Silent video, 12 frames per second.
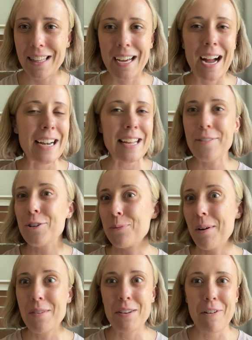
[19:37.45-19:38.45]
Like I need the
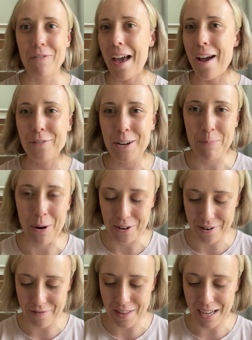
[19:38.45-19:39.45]
derivative of every
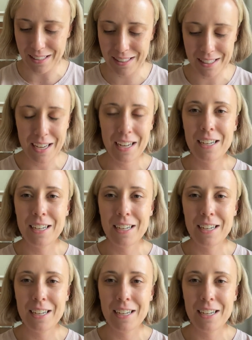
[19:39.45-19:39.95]
part of this.